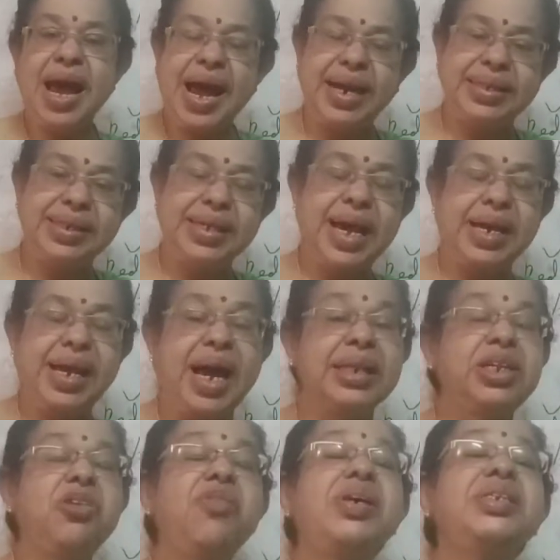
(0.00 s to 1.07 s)

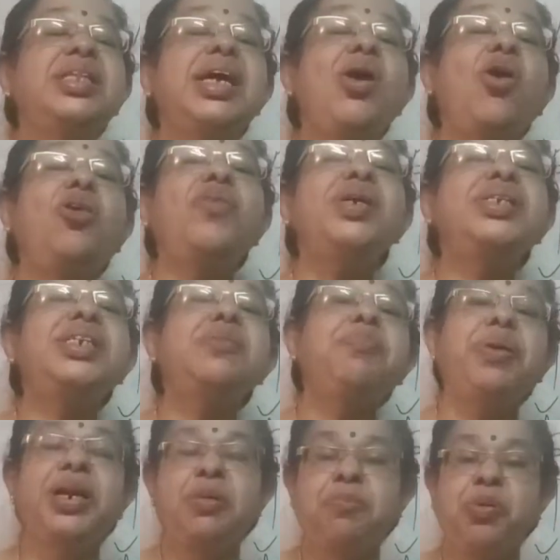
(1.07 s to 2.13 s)
Otherwise, they always
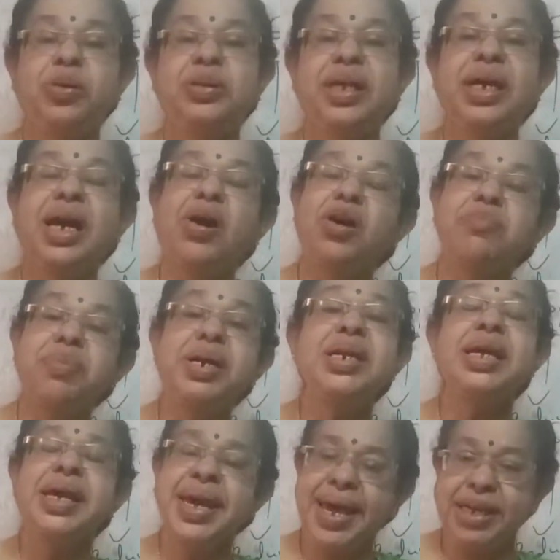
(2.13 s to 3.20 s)
depend upon the
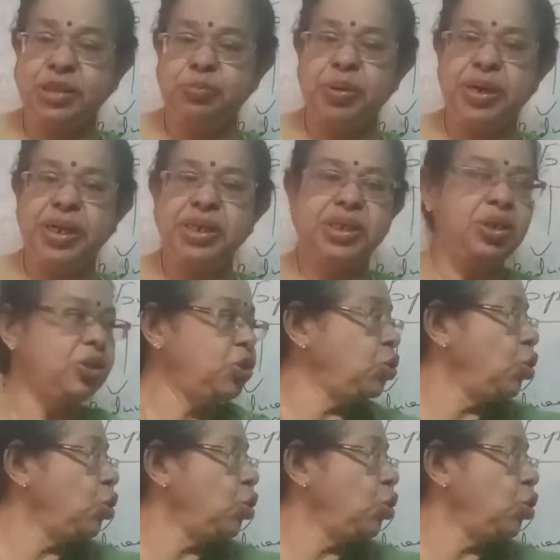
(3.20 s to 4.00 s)
government expenditure.